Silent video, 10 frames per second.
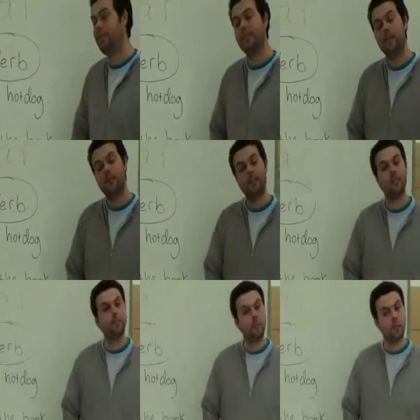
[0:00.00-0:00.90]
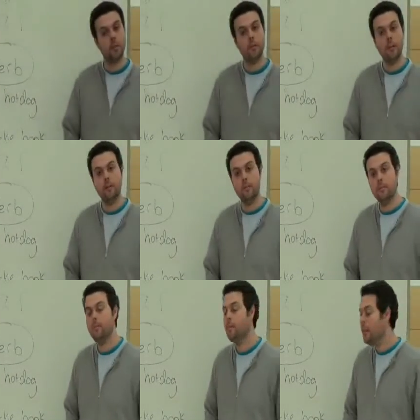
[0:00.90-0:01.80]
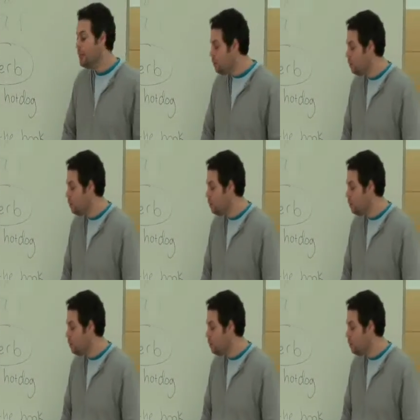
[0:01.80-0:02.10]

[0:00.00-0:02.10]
do the subject and verb agree? They